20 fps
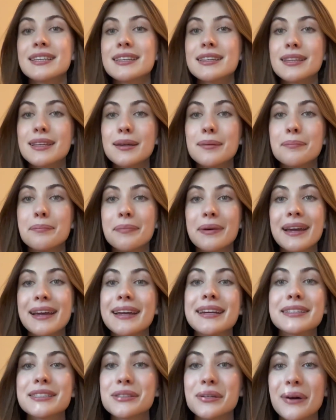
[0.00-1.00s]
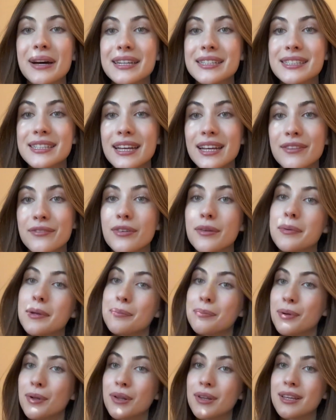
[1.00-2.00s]
the biggest question for
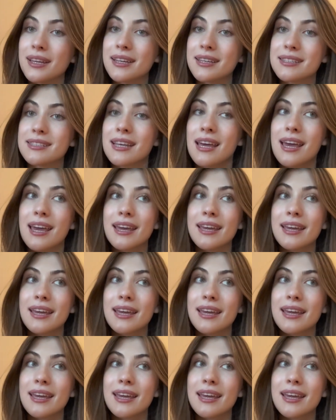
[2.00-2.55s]
people is,